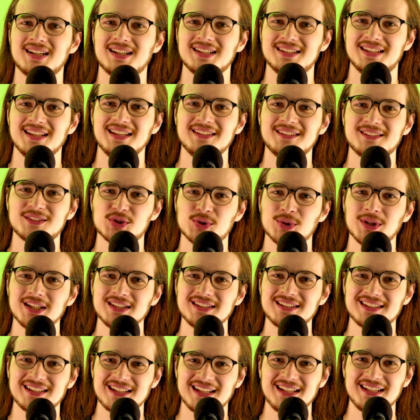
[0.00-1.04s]
This
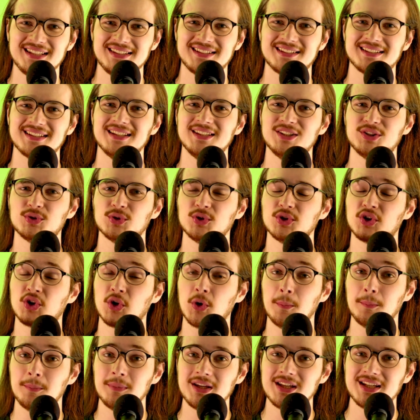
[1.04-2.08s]
translates into a
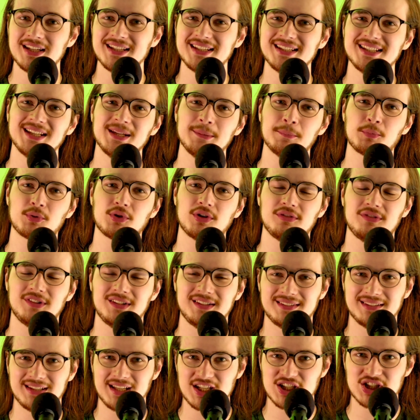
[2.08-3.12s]
comedic
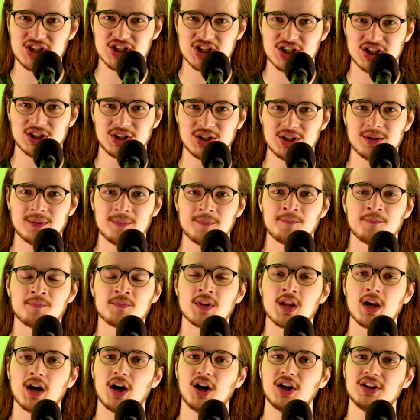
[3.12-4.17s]
improvisation
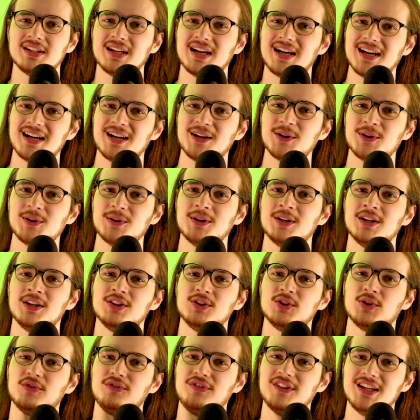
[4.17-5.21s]
on how
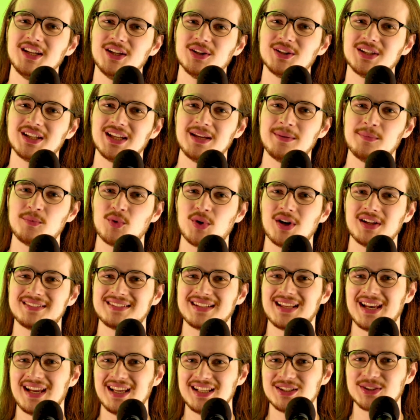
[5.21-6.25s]
the video game was
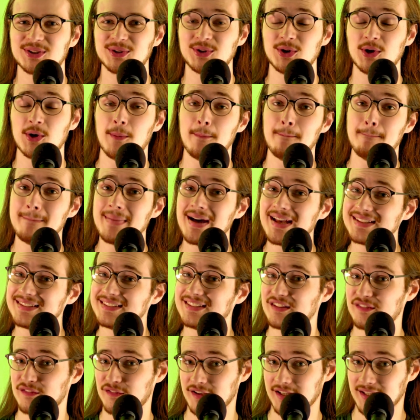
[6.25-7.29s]
either a
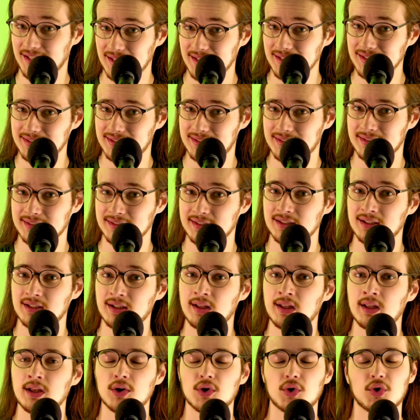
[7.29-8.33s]
massive hit
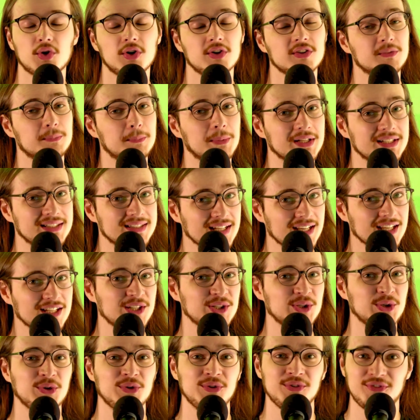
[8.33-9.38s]
or a
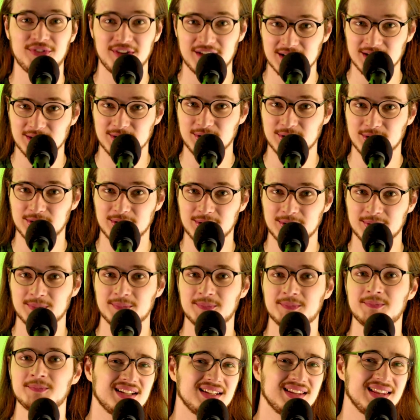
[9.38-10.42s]
spectacular failure.
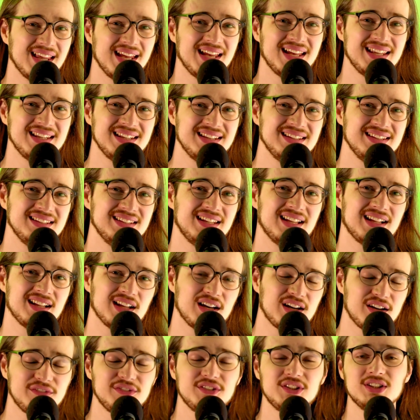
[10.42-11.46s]
Then they'll
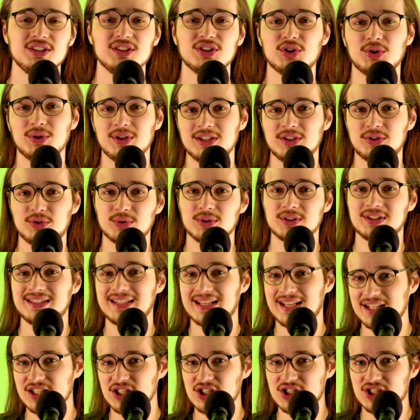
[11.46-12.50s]
often go into a
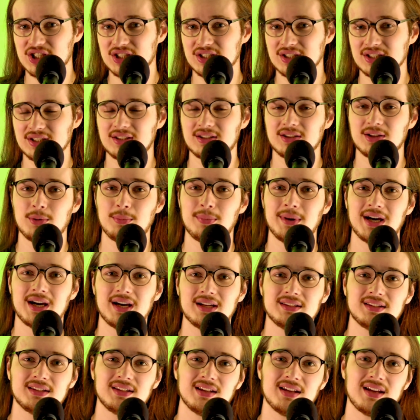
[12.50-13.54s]
tangent
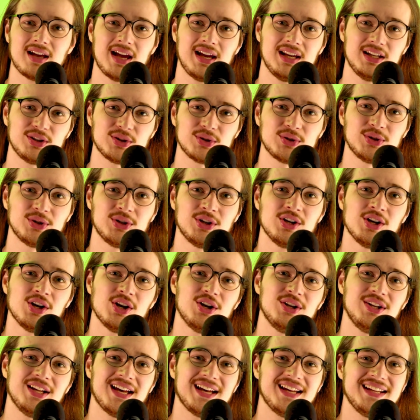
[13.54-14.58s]
about either
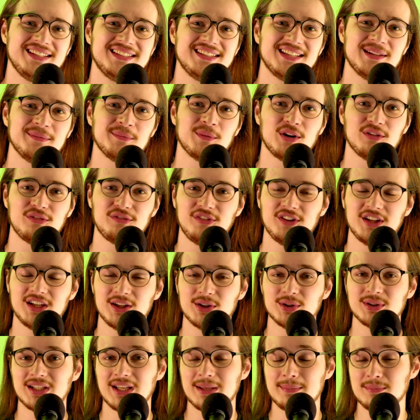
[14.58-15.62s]
an item of
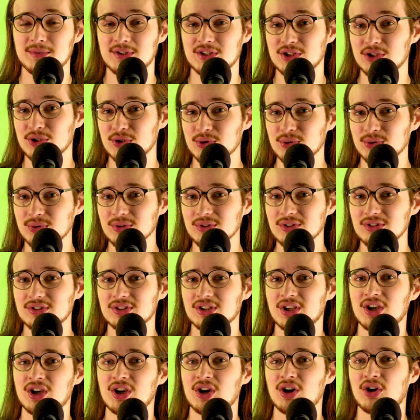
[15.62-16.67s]
video game
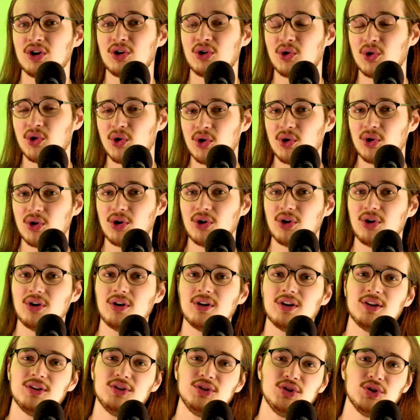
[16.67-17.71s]
news
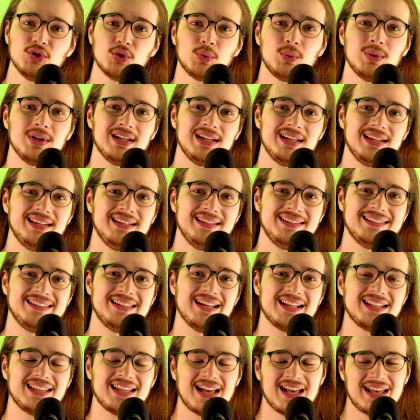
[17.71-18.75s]
or a new release
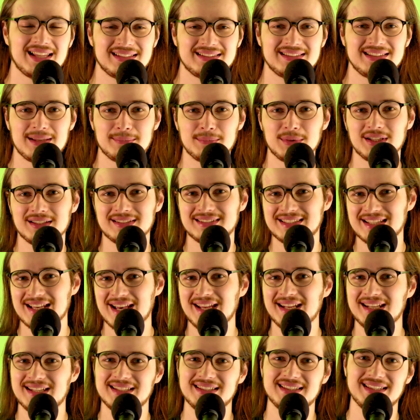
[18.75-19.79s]
that has them
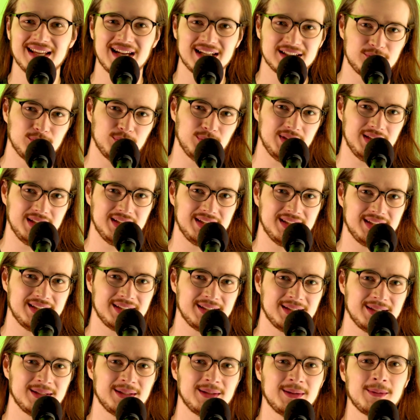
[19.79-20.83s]
excited that
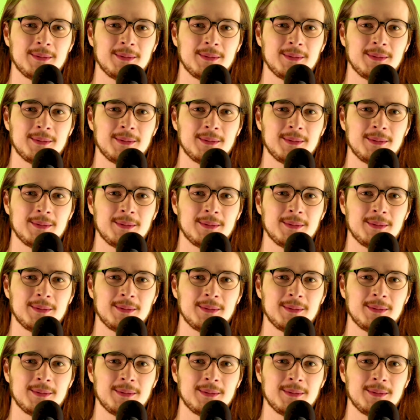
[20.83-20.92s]
week.